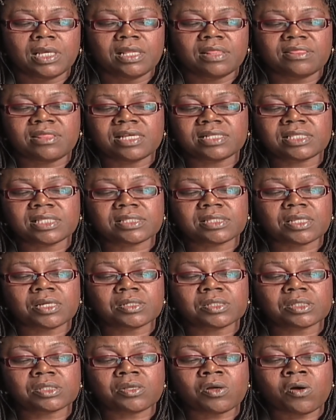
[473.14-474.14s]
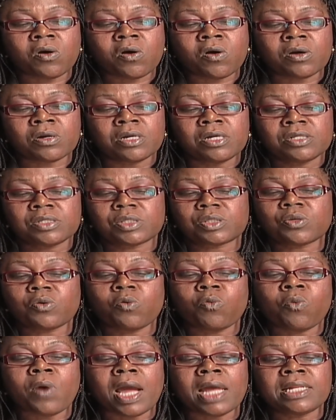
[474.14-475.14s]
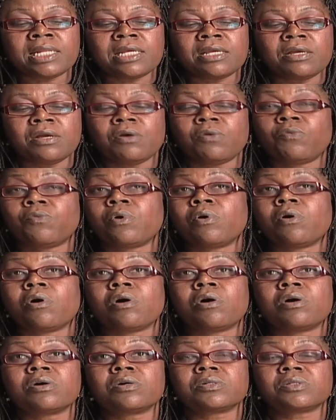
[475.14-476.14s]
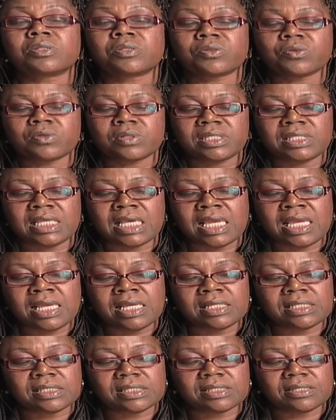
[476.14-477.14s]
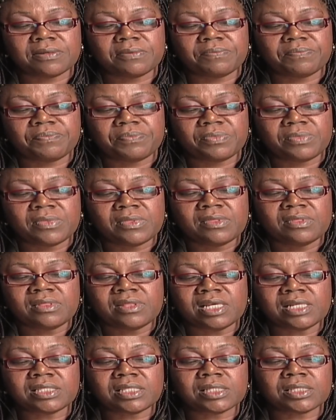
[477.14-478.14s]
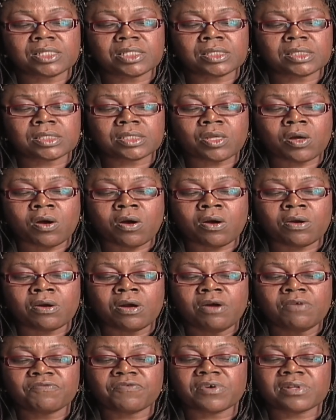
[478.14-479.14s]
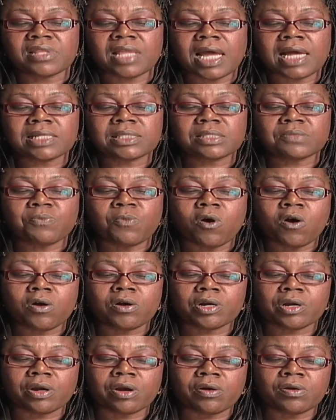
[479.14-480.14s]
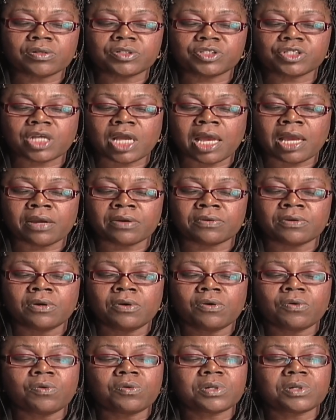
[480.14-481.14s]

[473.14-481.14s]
This is a song so Wani will also dance. This is a song for that small girl child who